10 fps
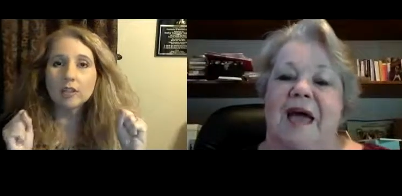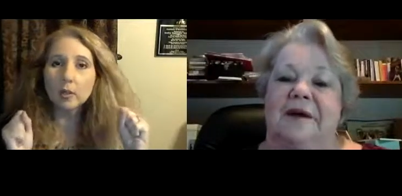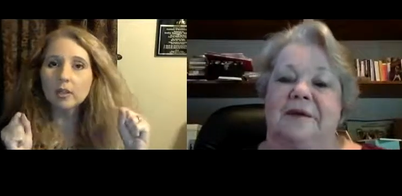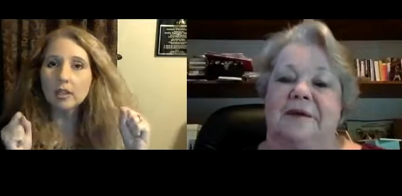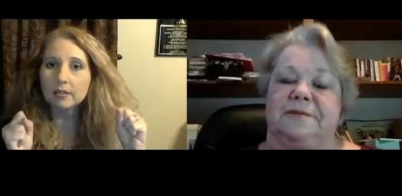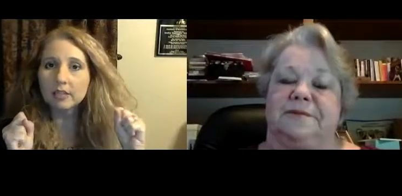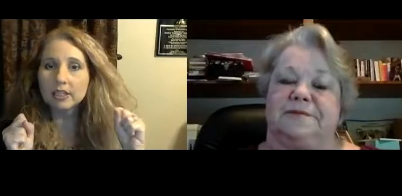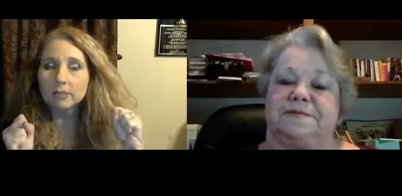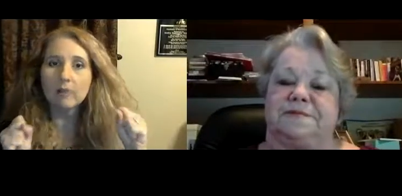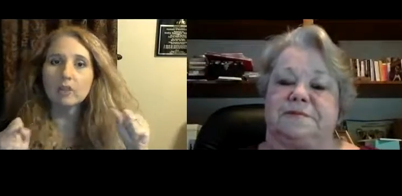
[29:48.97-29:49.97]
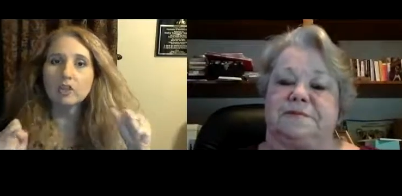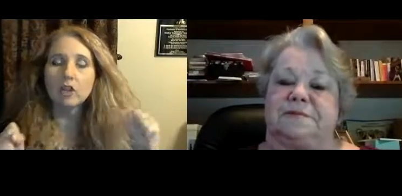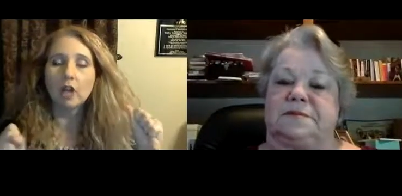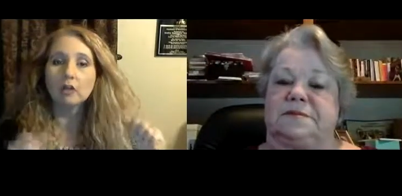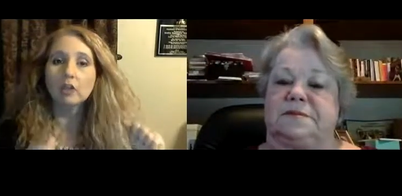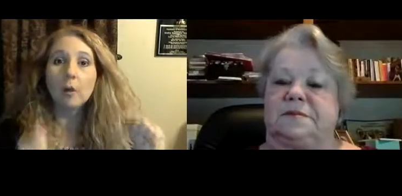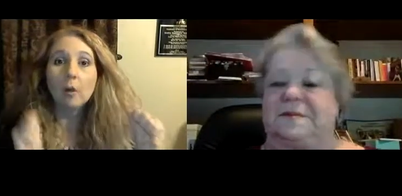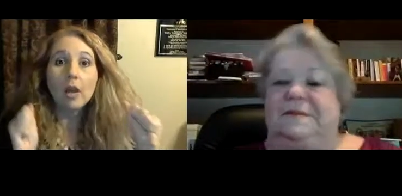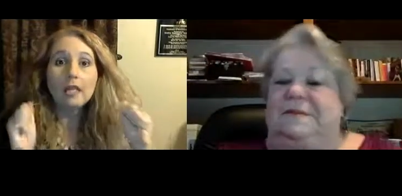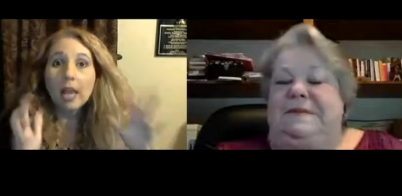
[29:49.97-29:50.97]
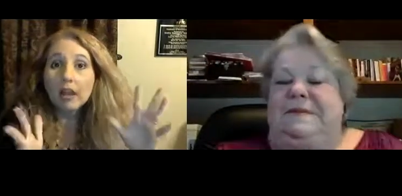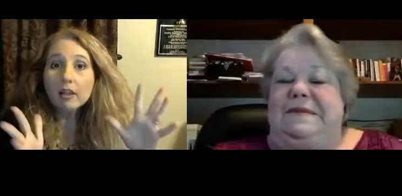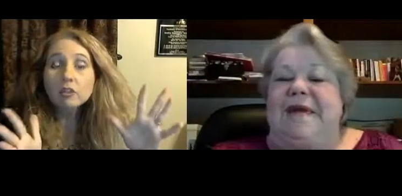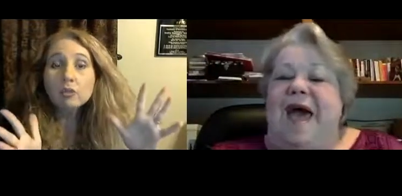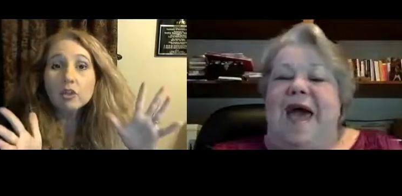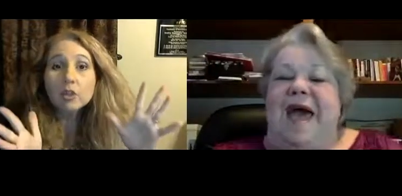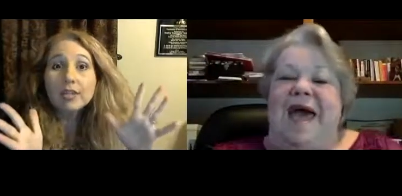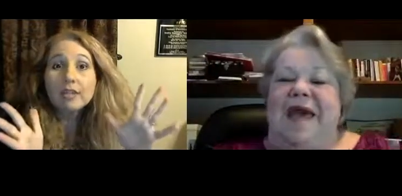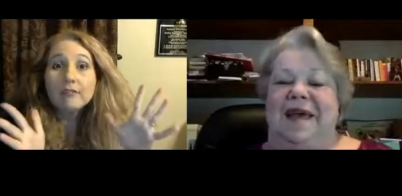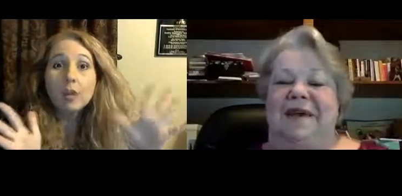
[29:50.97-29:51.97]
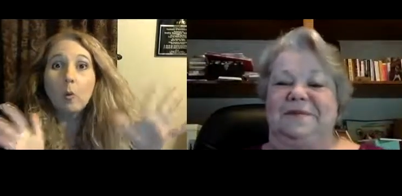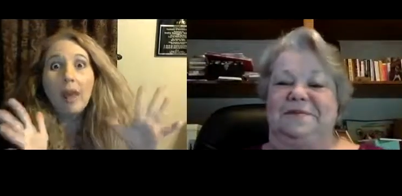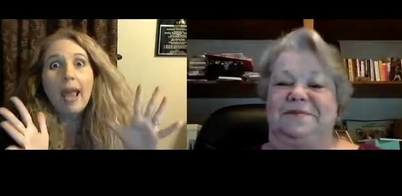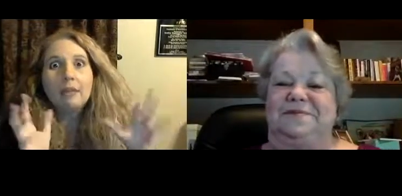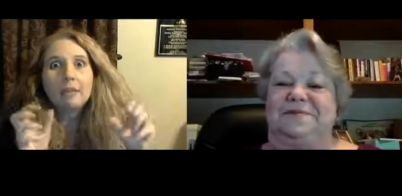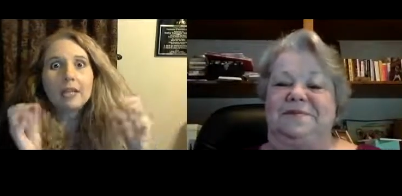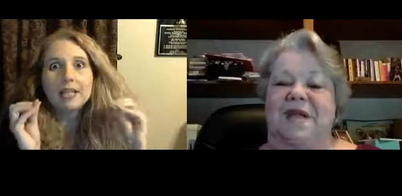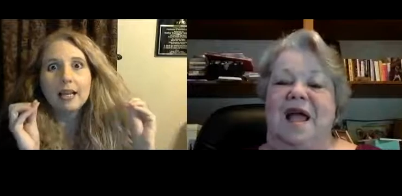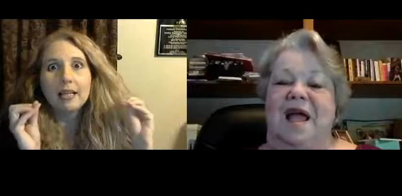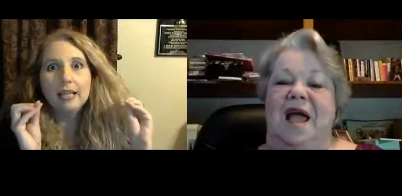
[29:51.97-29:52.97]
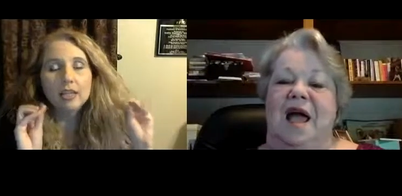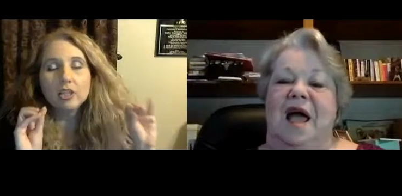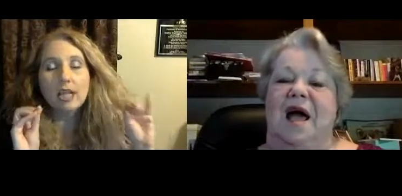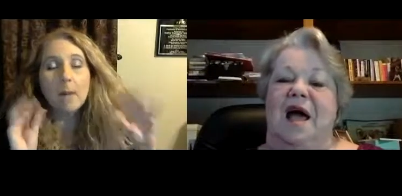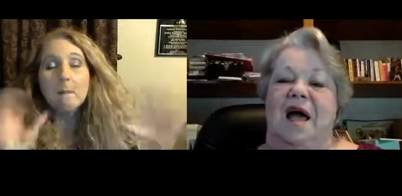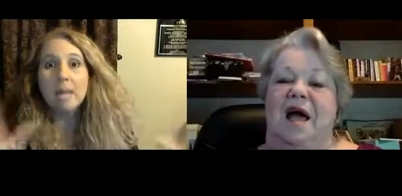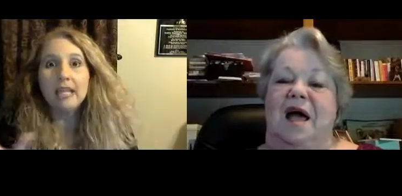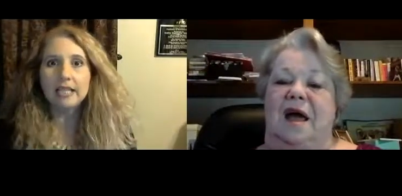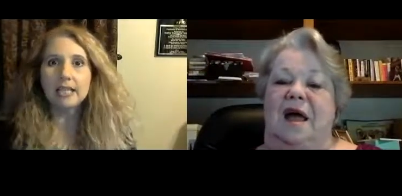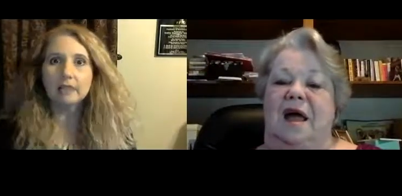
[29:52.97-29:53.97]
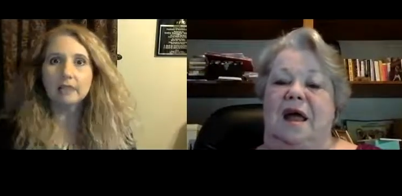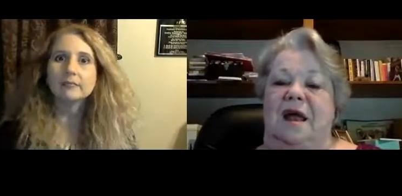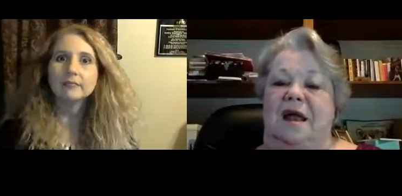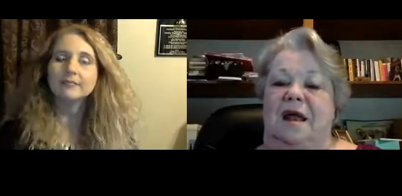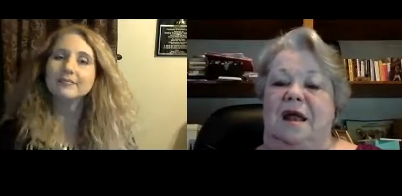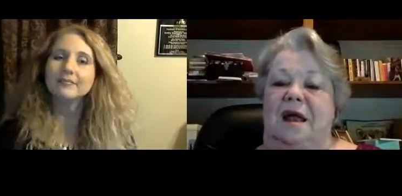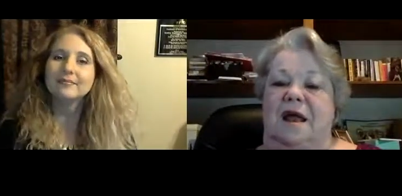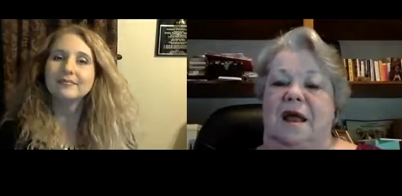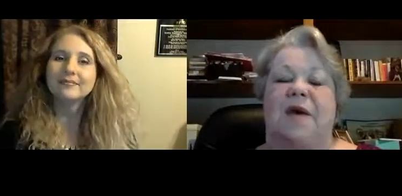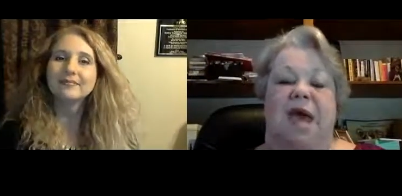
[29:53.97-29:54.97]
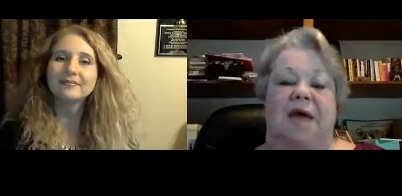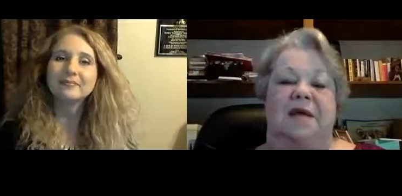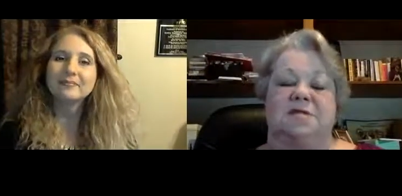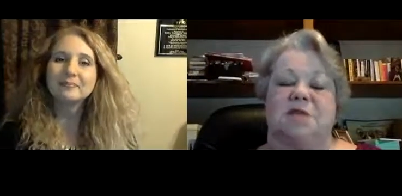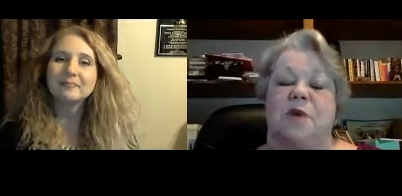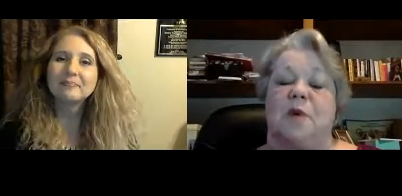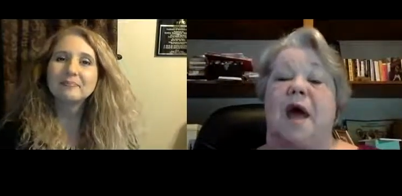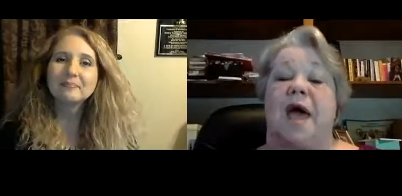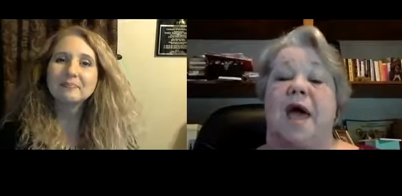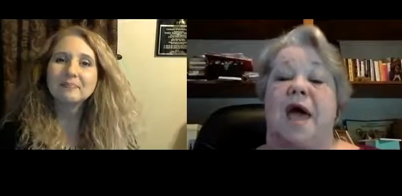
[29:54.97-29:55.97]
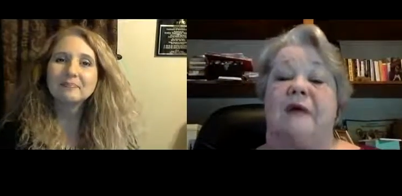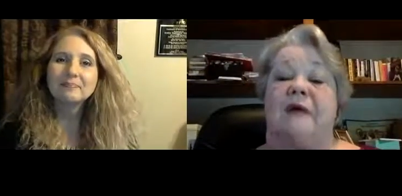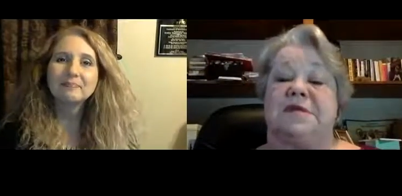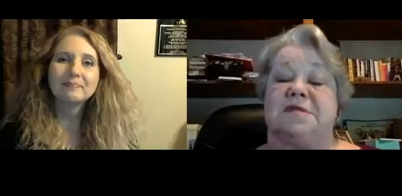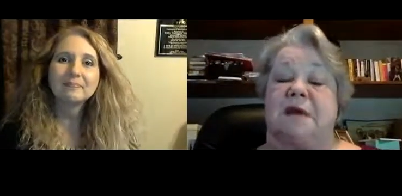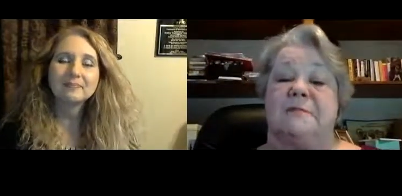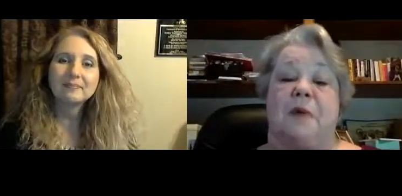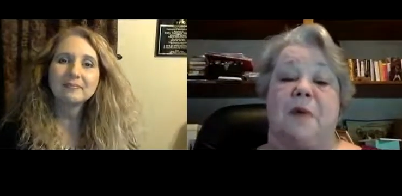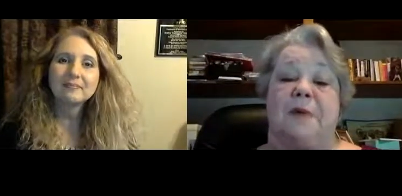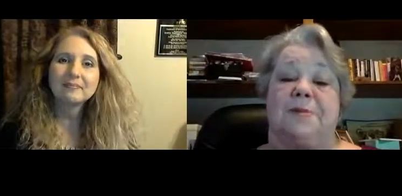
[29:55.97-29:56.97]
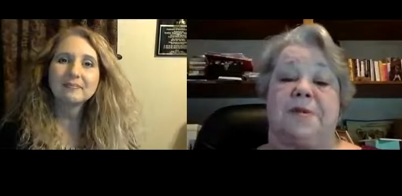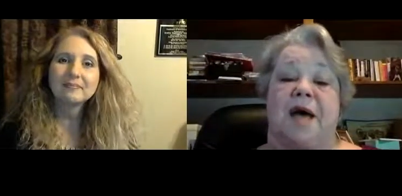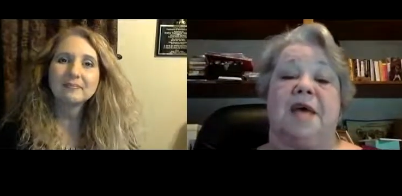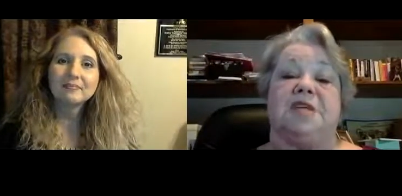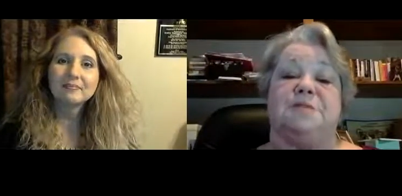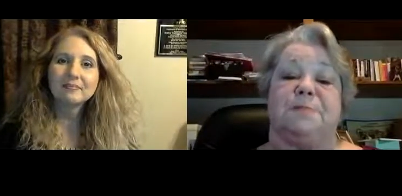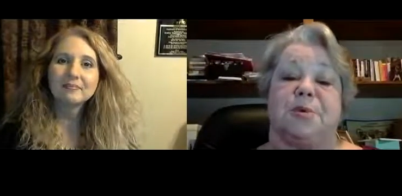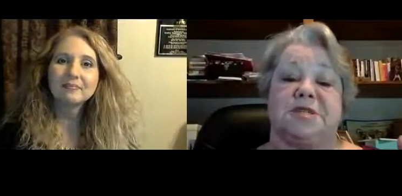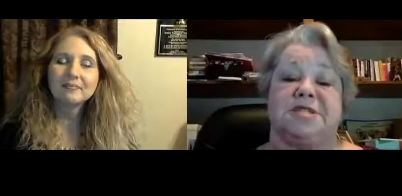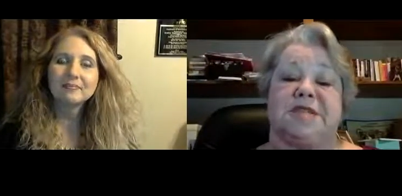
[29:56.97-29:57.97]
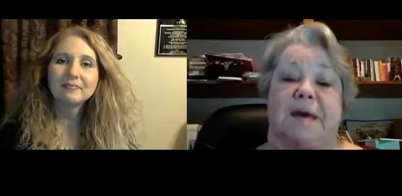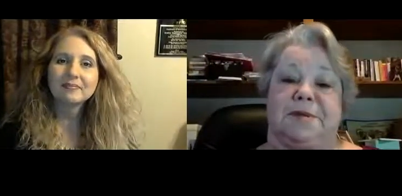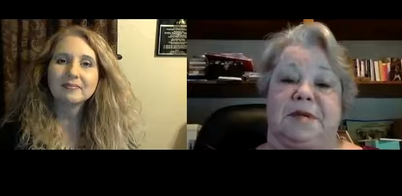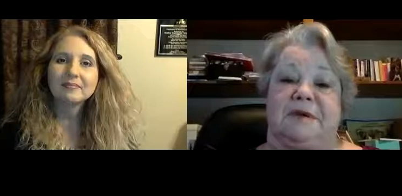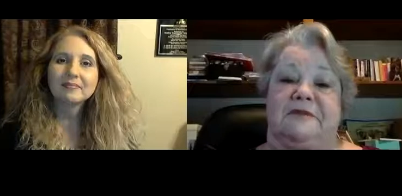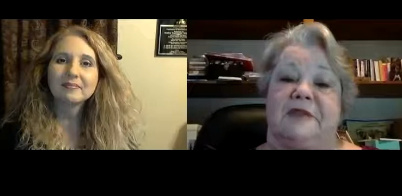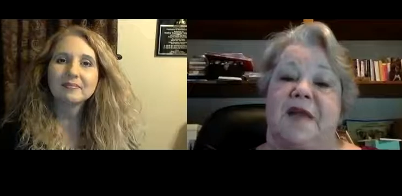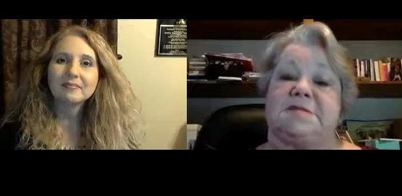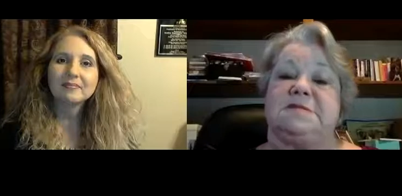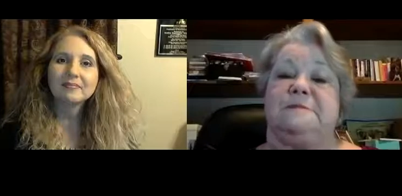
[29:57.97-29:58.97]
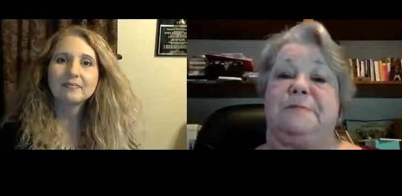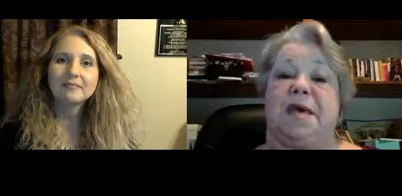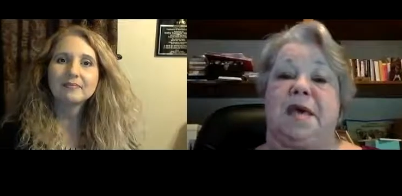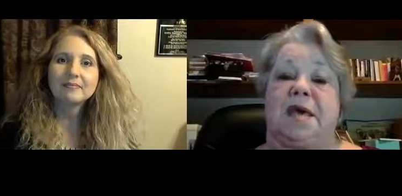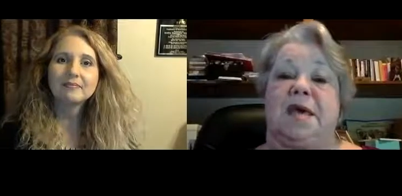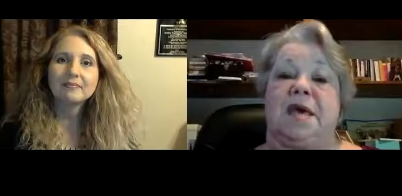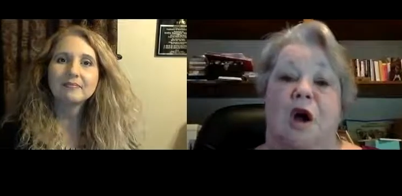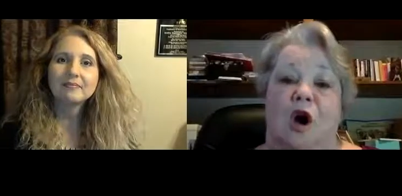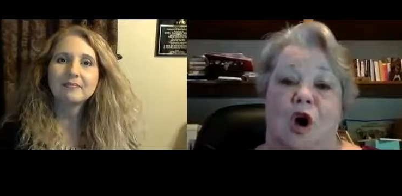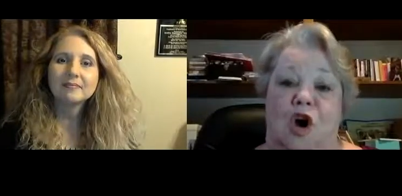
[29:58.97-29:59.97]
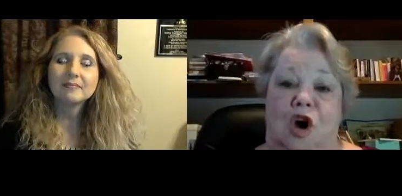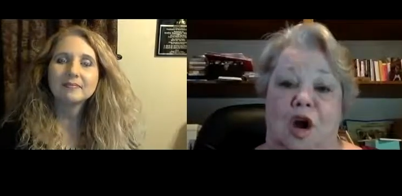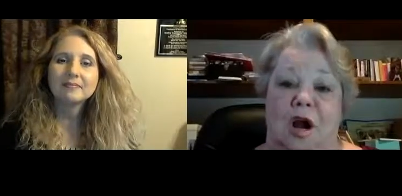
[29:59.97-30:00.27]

Speaker 1: so excited this part of the show. So tell us what you're giving away because it's like amazing. Okay,
Speaker 2: so what I have is my website is Perceptive, and that's P E R